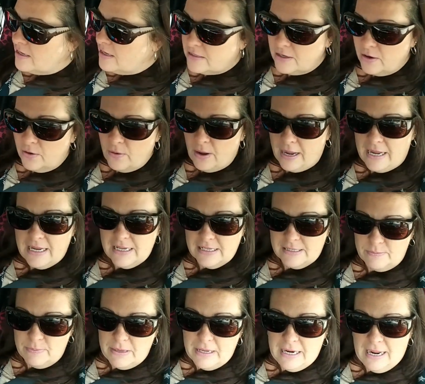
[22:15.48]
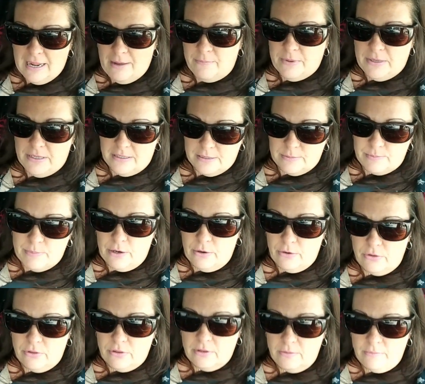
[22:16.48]
So I guess being happy is
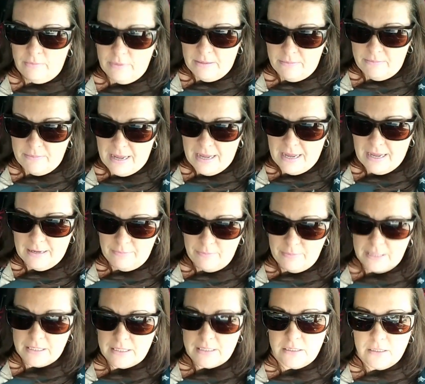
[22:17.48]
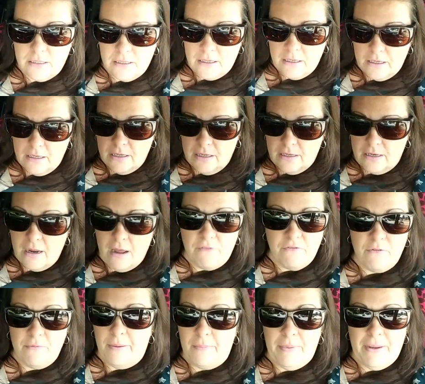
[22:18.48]
better than being mad, but not
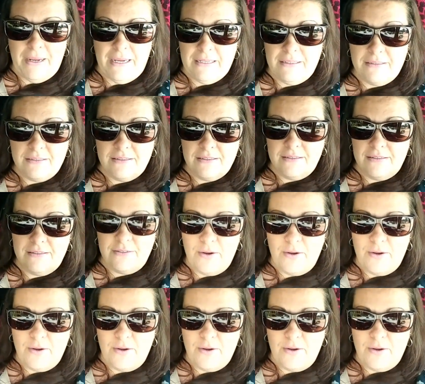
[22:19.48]
for my pants.